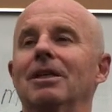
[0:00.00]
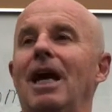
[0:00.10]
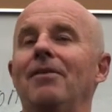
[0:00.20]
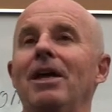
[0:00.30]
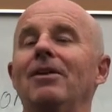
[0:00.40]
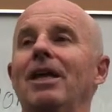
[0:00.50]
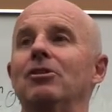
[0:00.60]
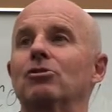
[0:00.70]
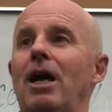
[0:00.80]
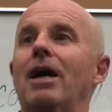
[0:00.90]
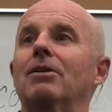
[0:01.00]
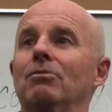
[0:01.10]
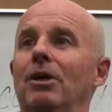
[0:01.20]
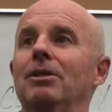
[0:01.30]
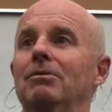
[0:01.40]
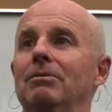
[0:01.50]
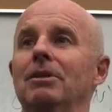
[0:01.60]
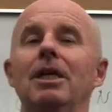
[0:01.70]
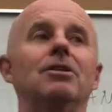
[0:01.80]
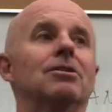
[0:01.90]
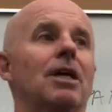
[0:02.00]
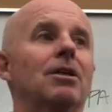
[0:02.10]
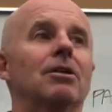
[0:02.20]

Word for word: and they track what each site you